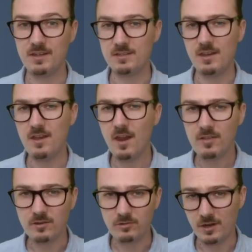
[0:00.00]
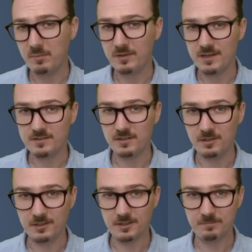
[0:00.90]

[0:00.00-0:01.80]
is another great place to look.